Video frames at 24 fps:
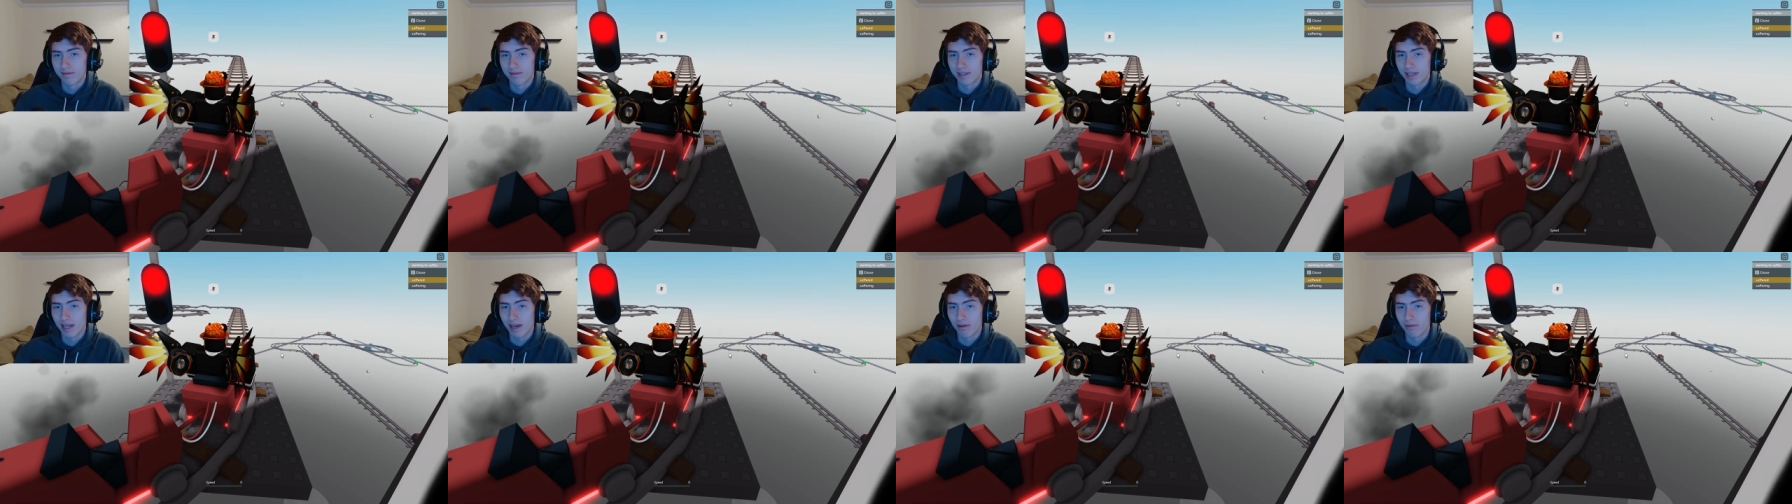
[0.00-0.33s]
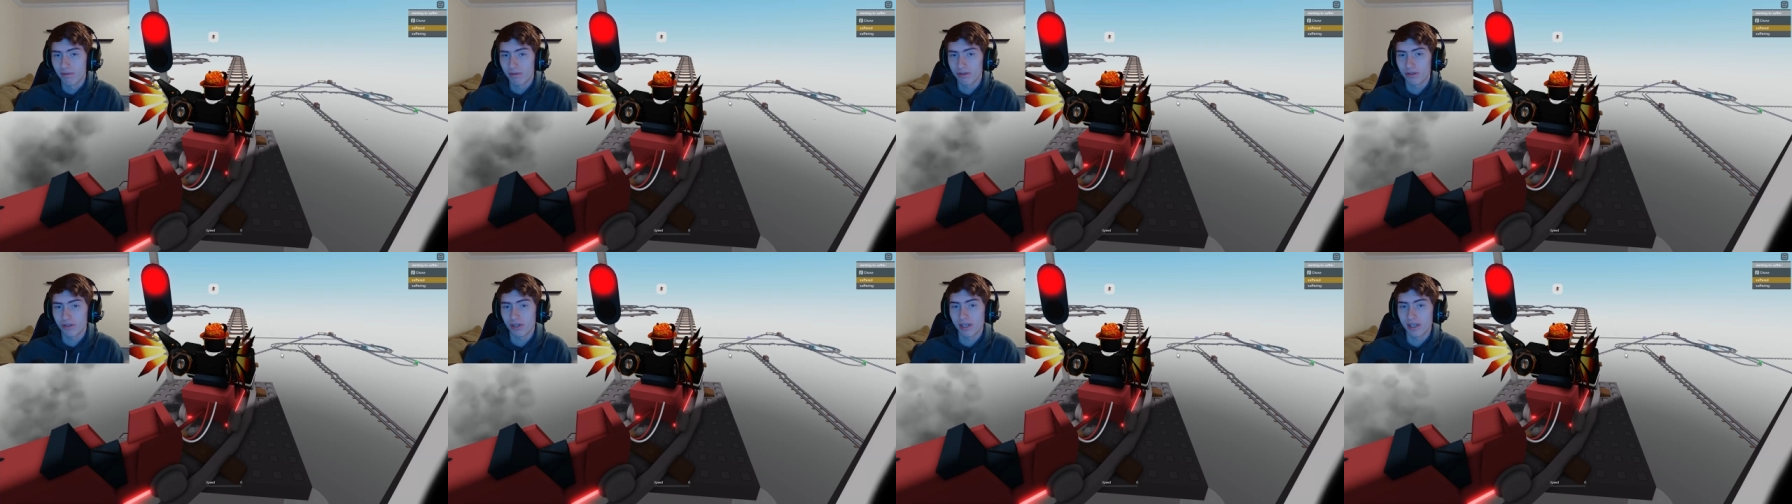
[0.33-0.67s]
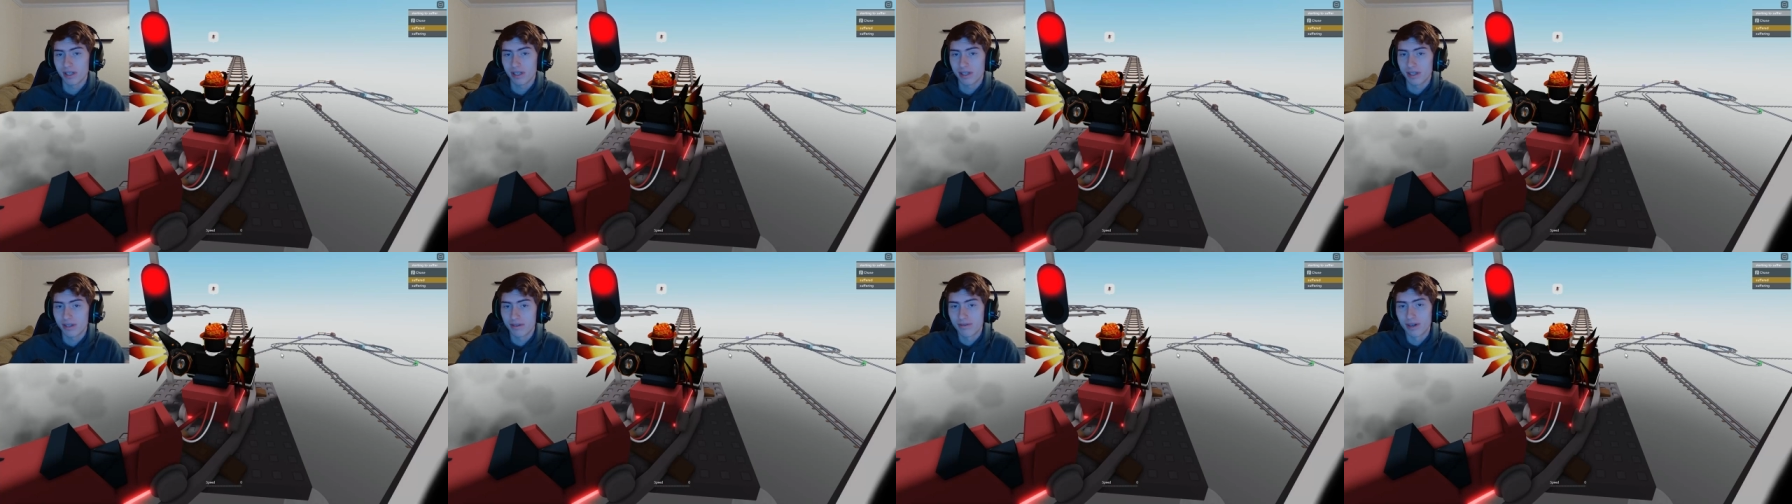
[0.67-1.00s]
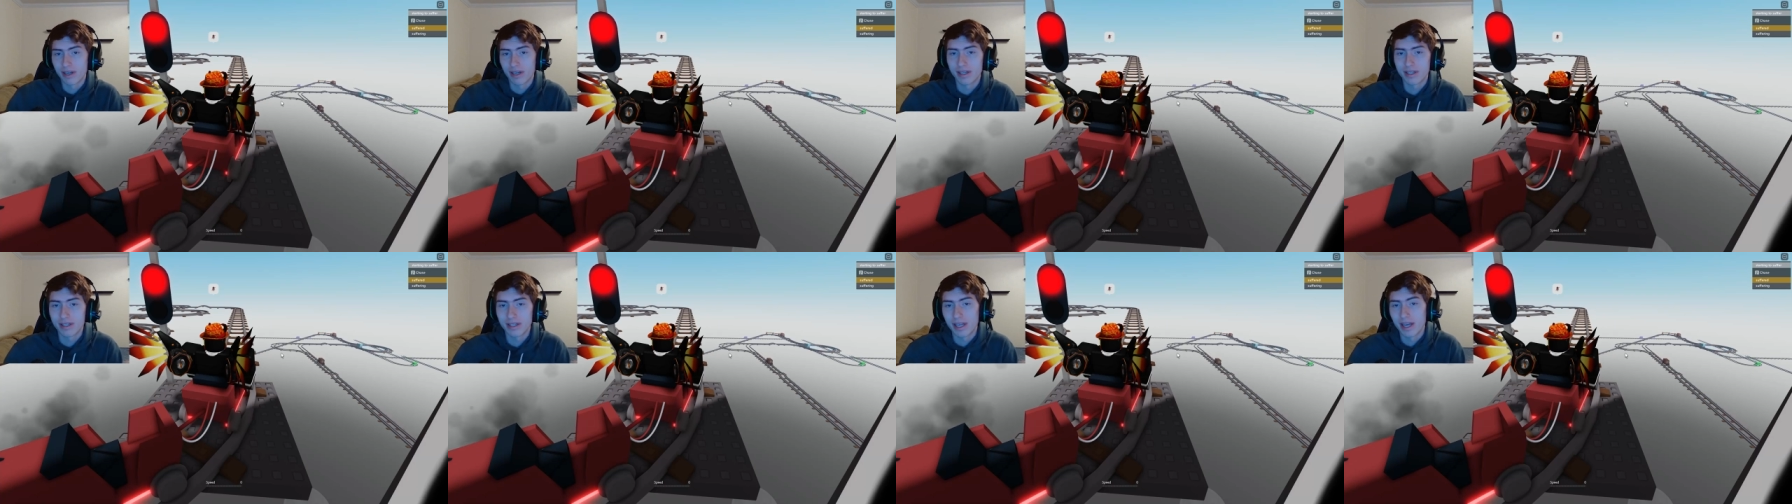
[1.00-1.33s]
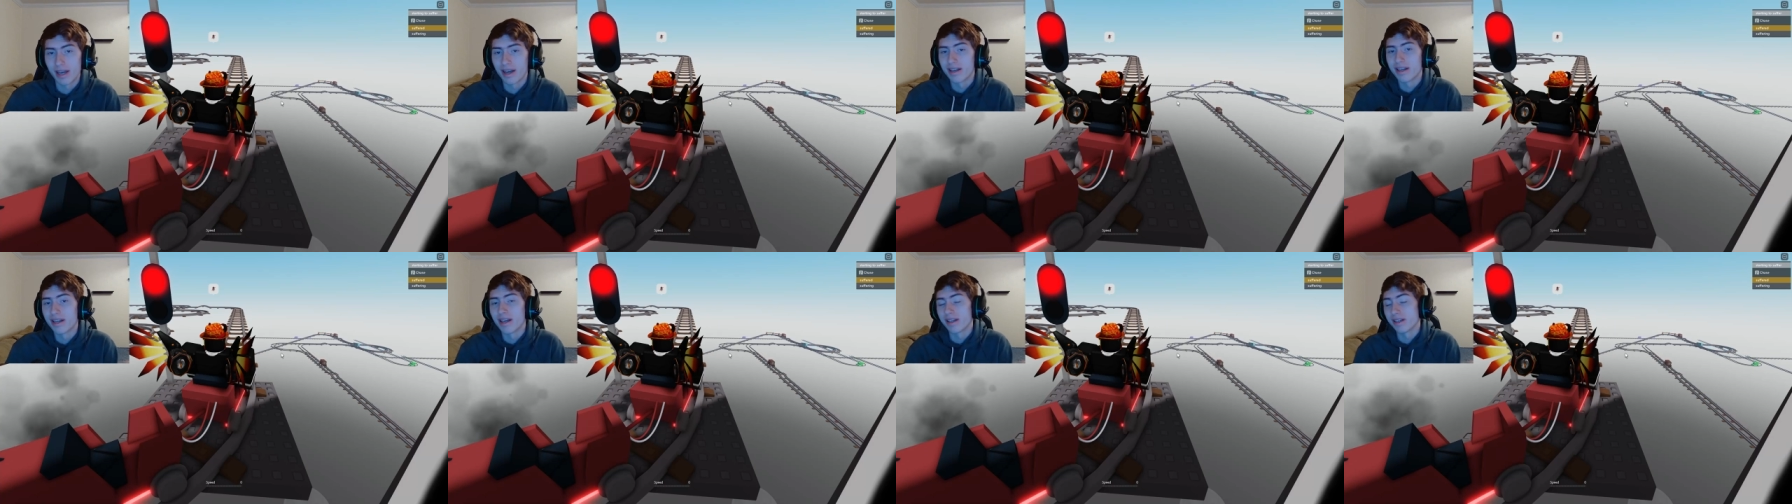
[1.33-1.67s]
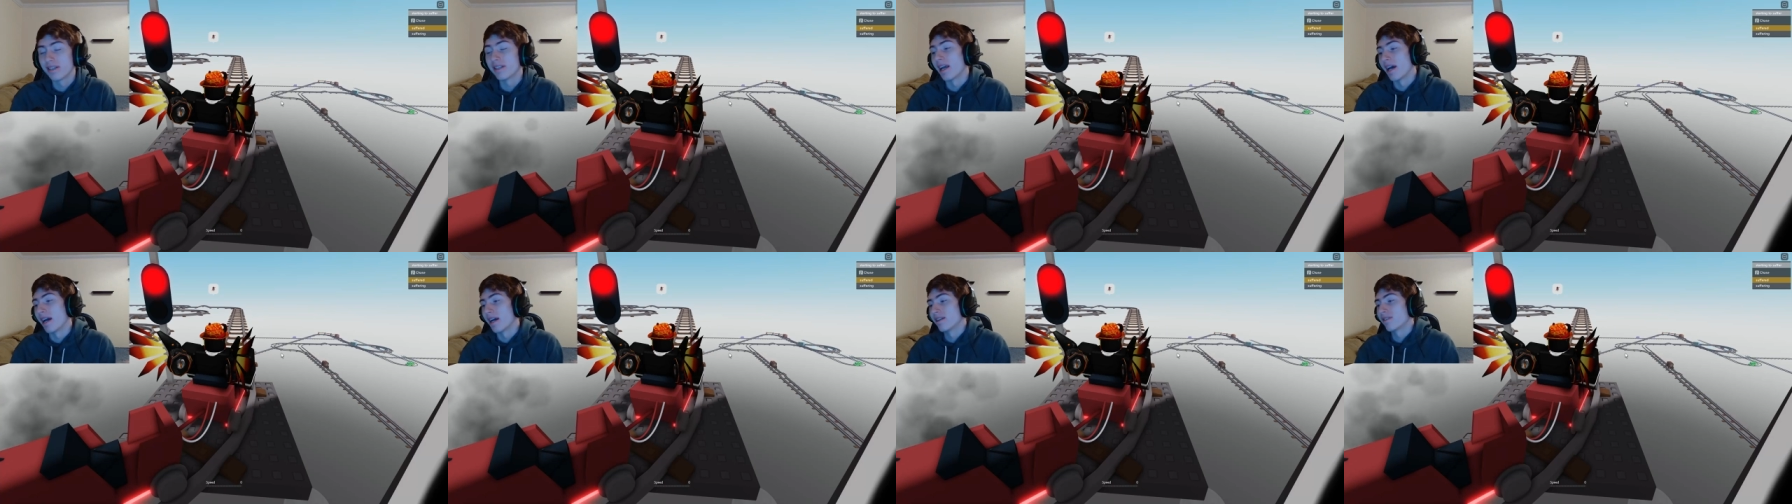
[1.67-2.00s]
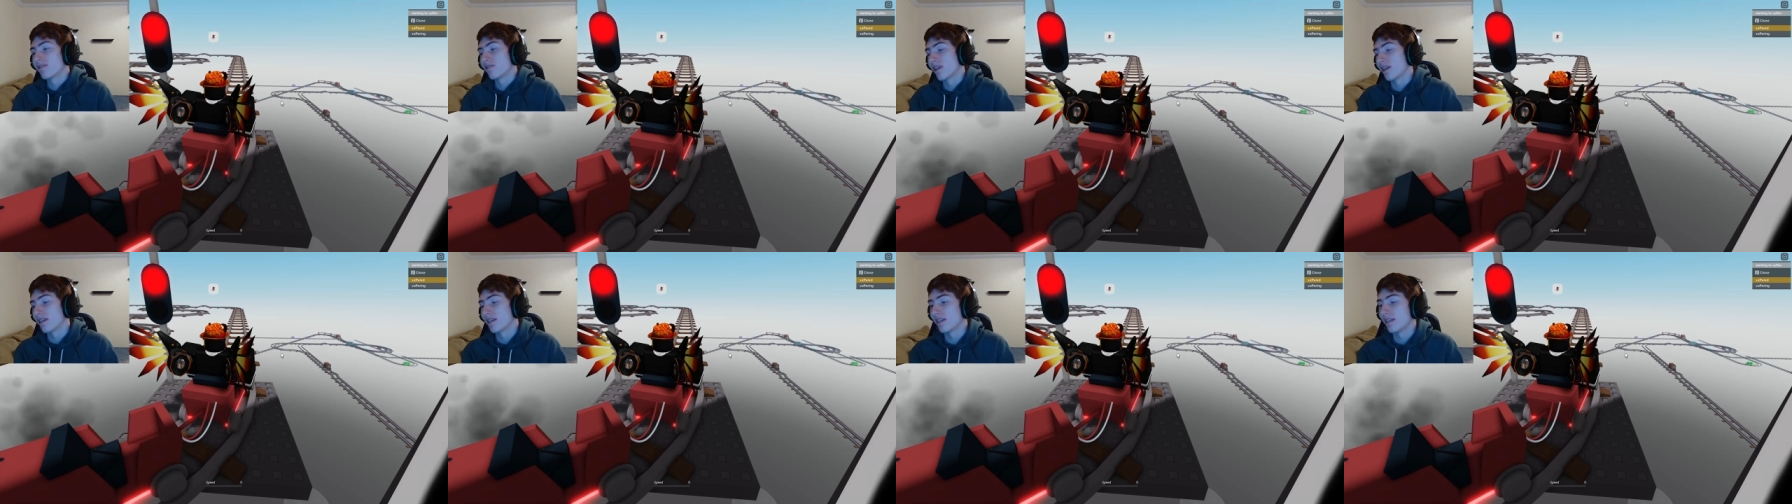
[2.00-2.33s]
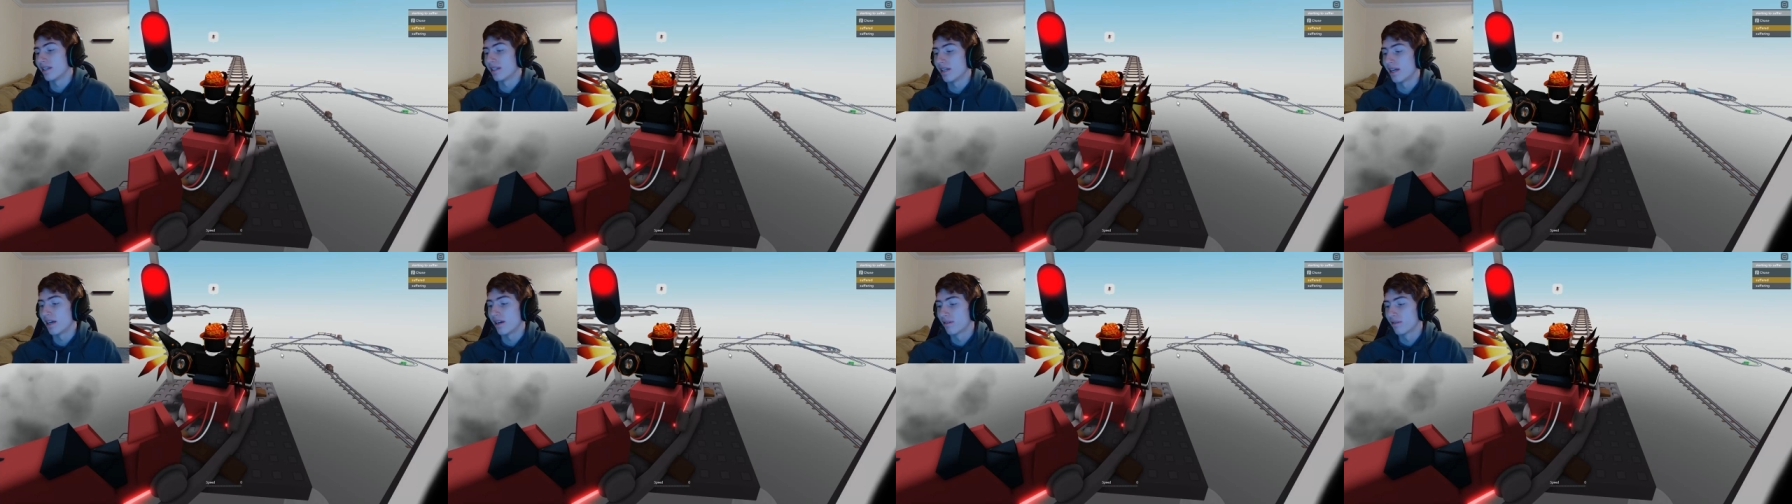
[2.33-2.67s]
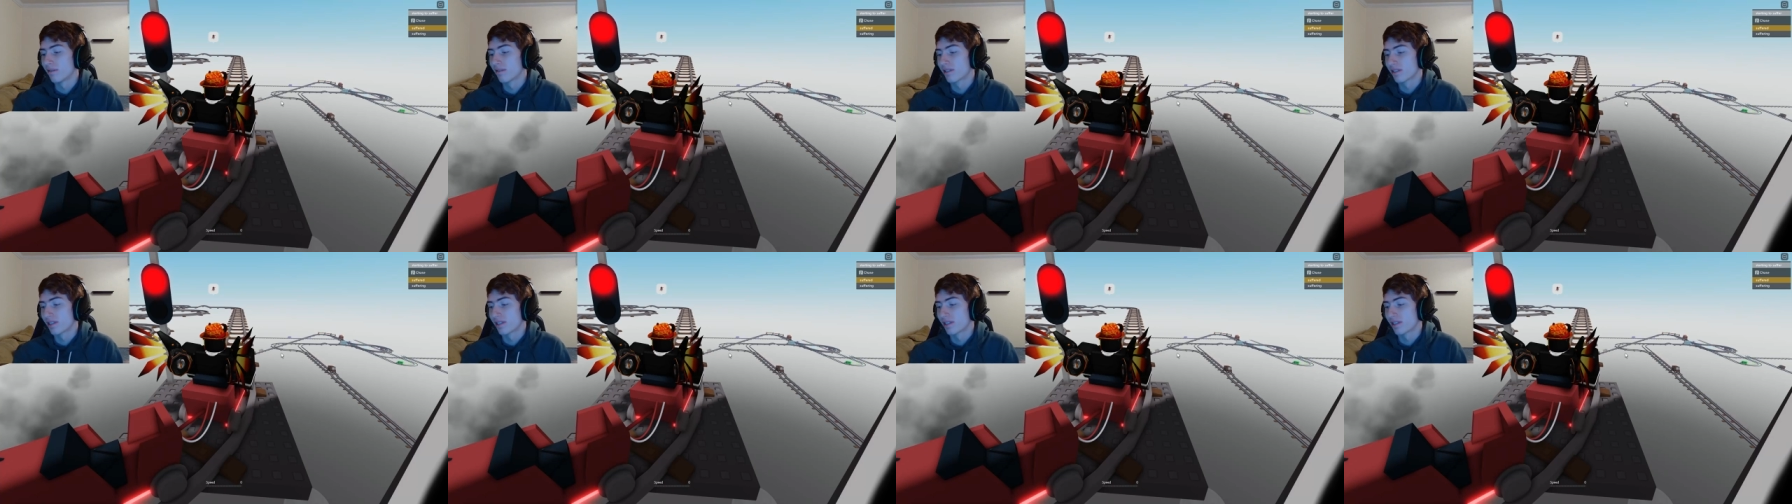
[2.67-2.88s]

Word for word: Now it's shaking, right? Yeah, now, yeah, it's shaking now.